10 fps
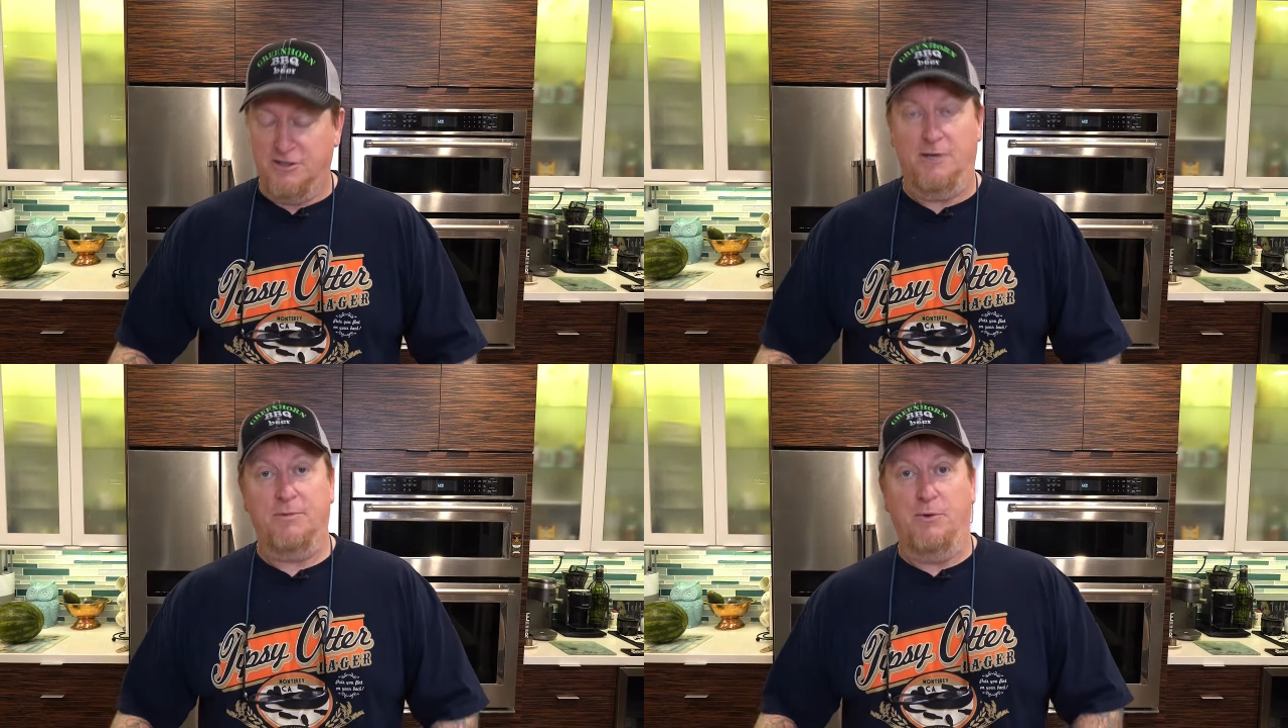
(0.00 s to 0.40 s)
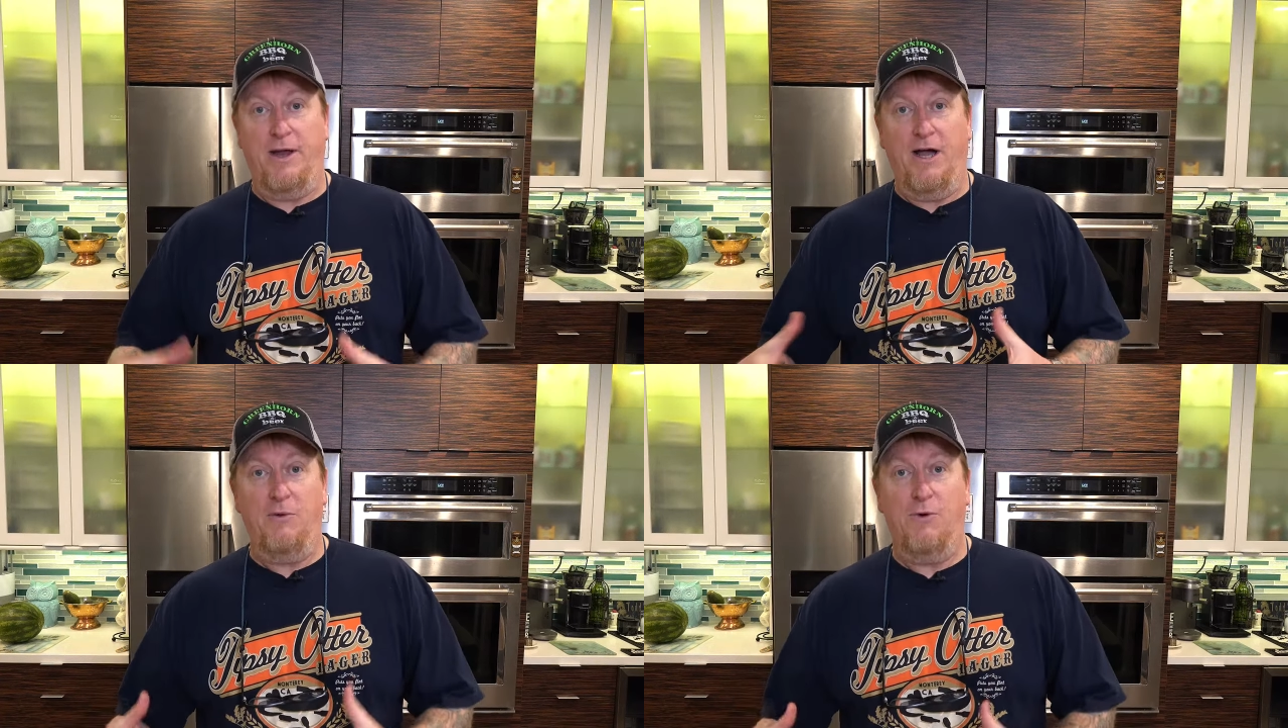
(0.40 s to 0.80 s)
it up the
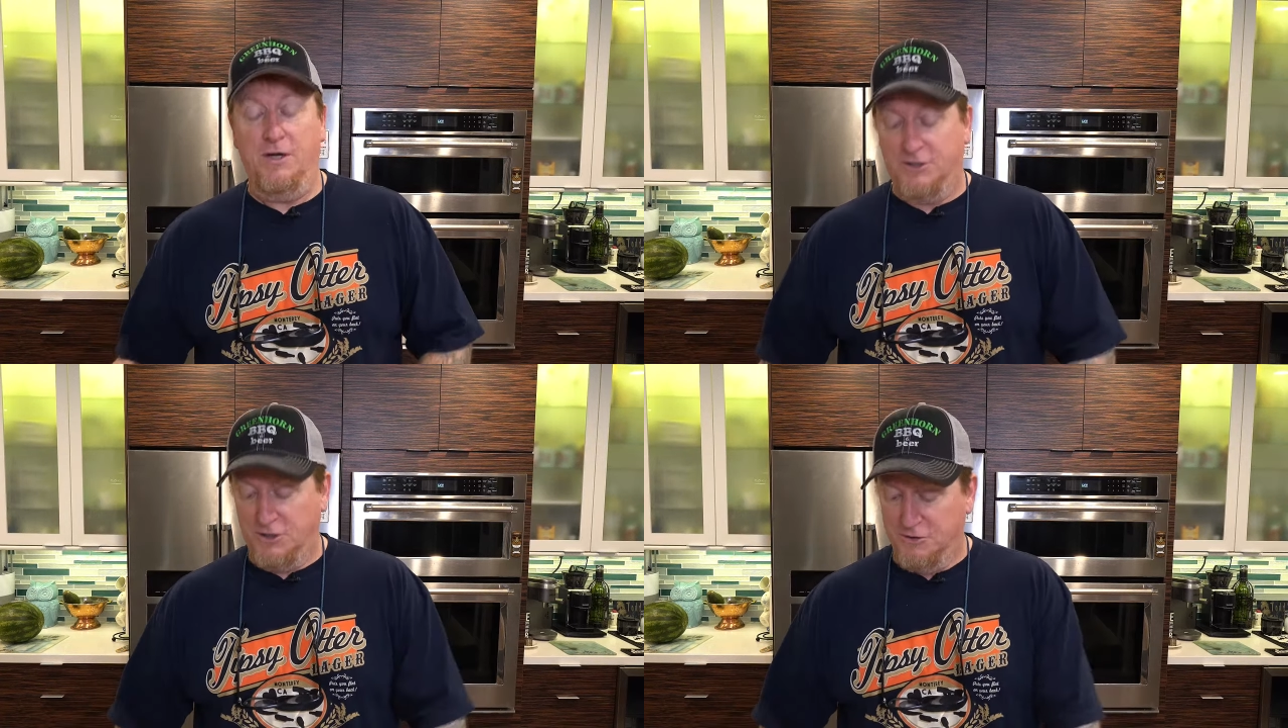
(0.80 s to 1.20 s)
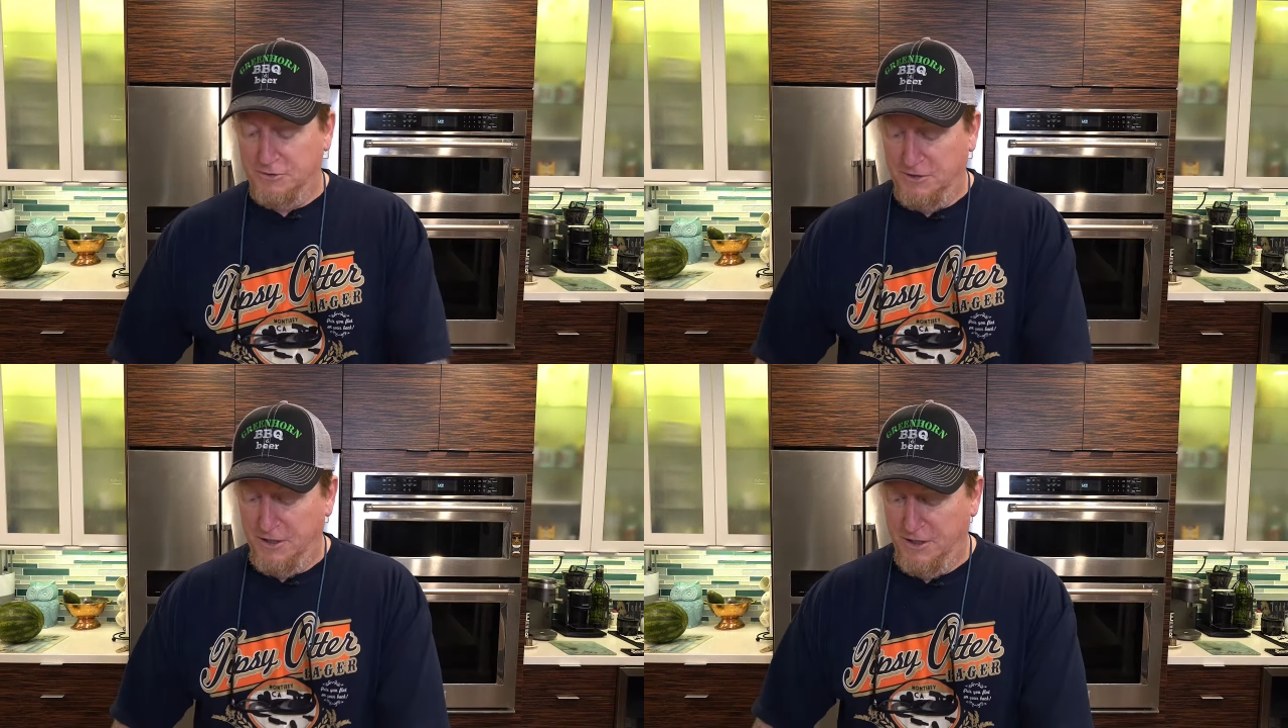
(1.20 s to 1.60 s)
way I want
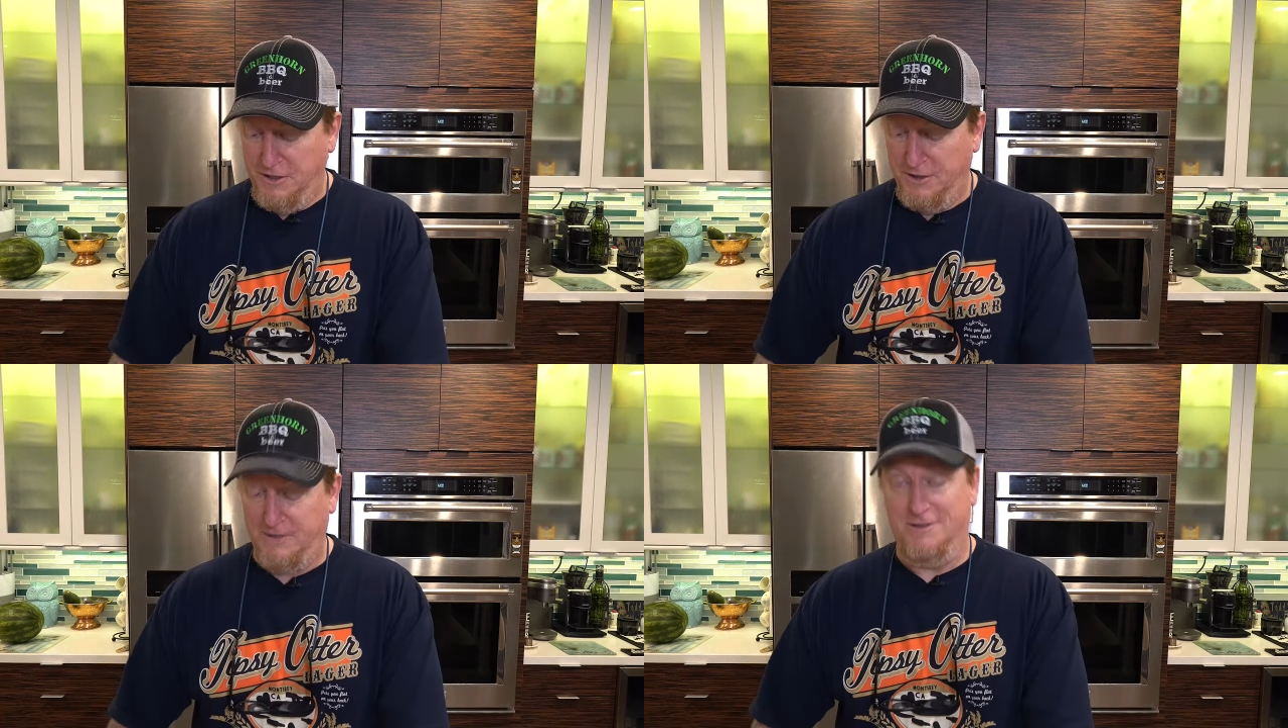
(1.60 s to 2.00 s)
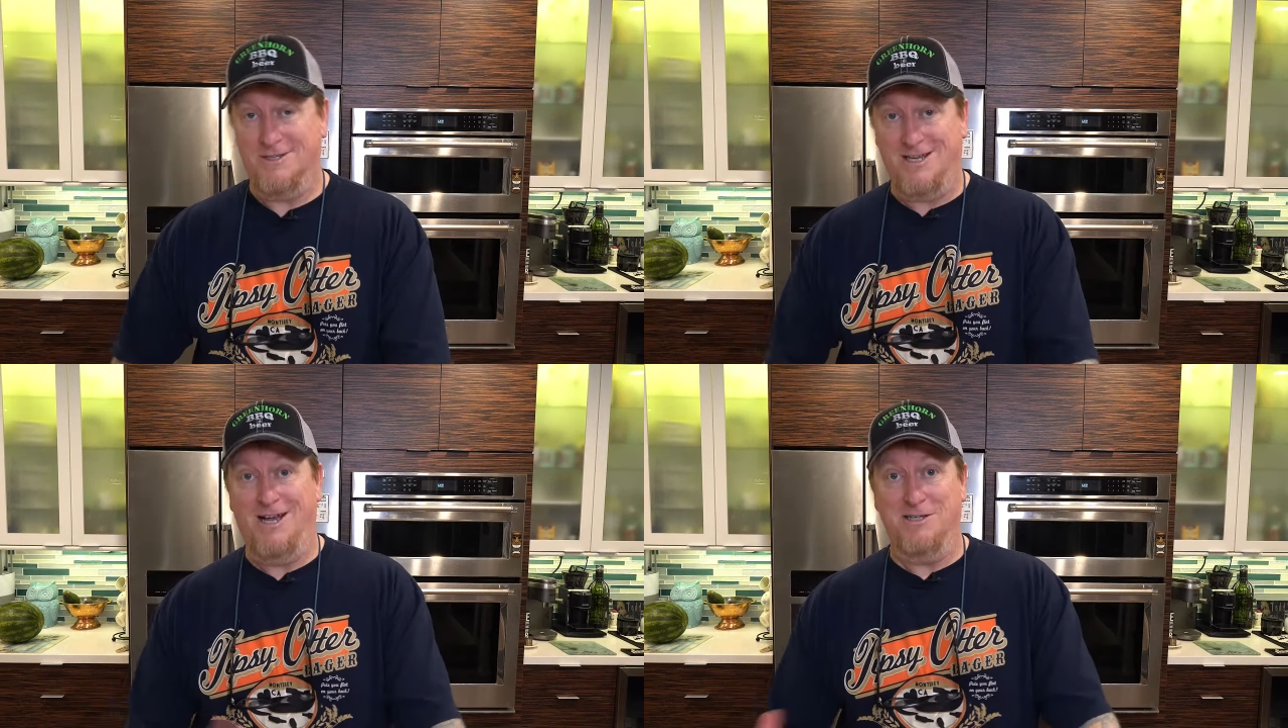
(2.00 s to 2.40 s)
to. Not that
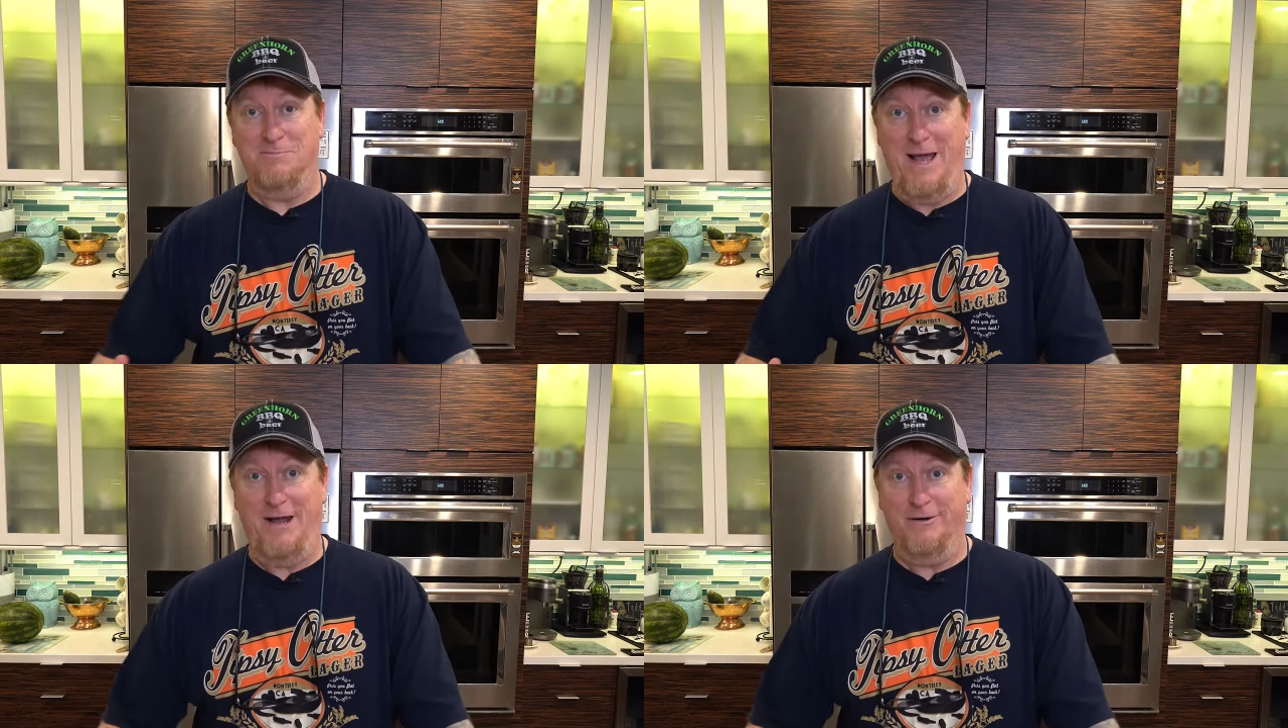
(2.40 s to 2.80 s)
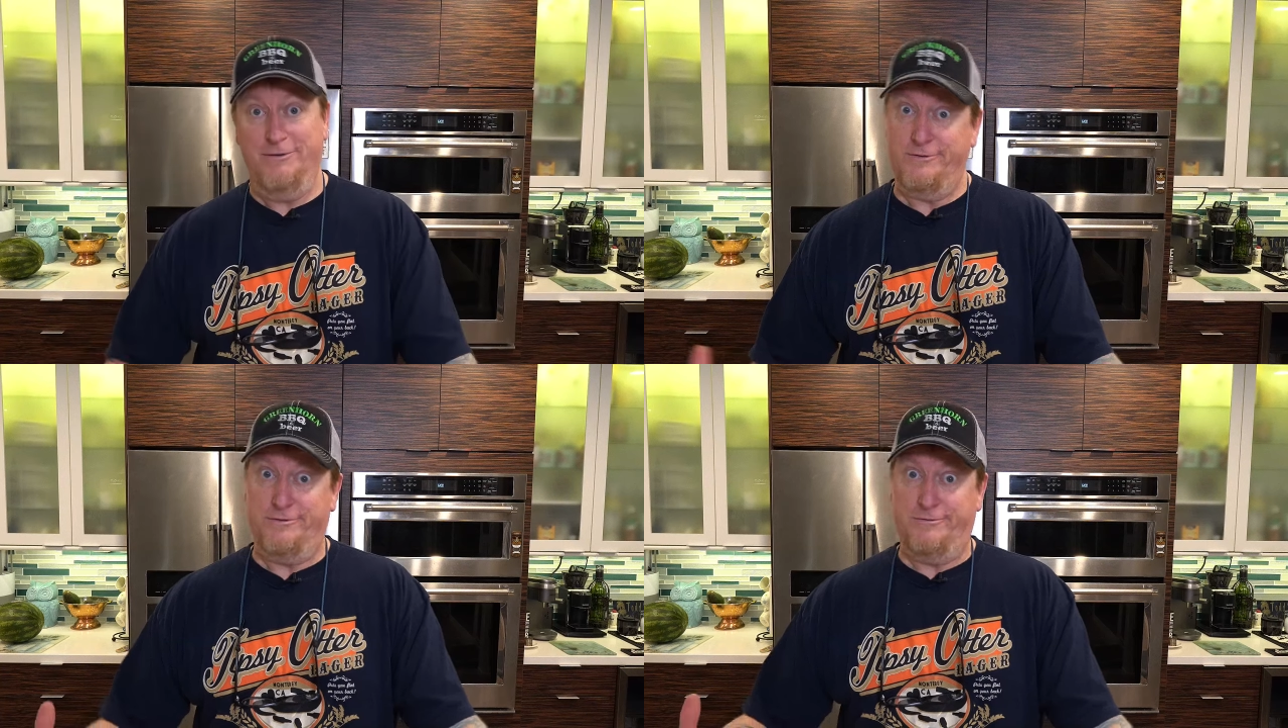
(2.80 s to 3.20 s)
size
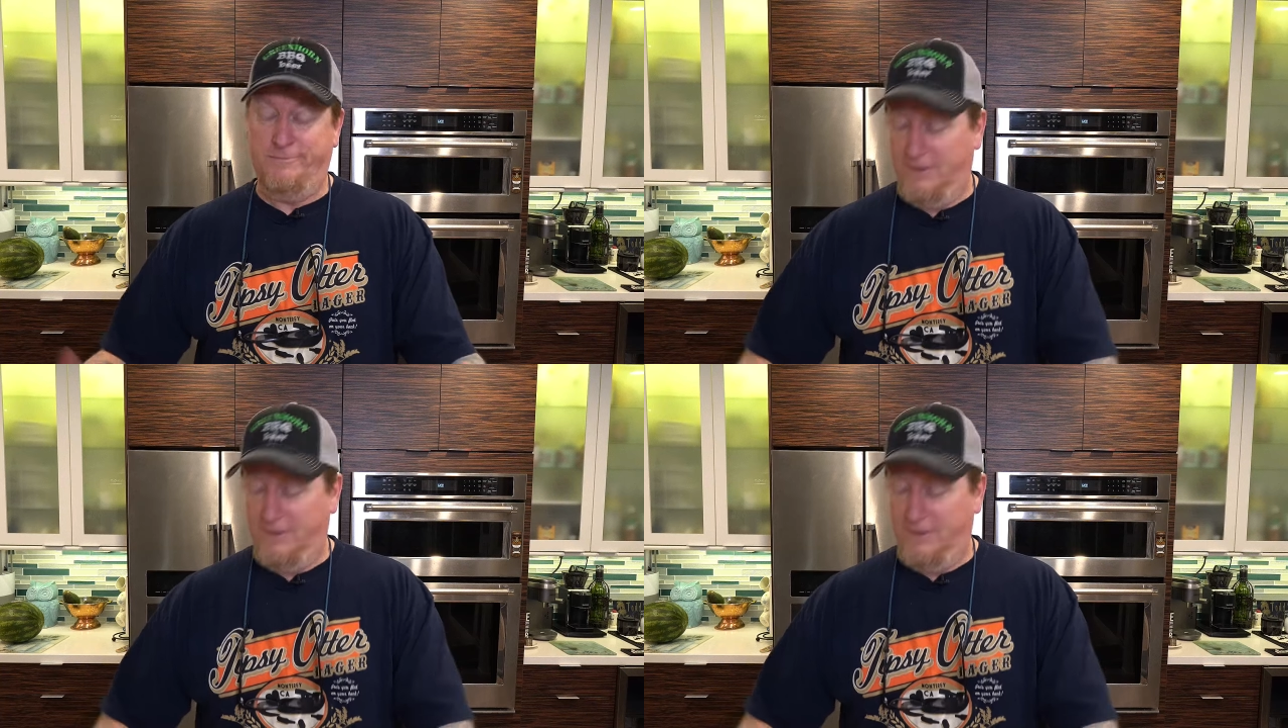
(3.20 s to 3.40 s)
matters.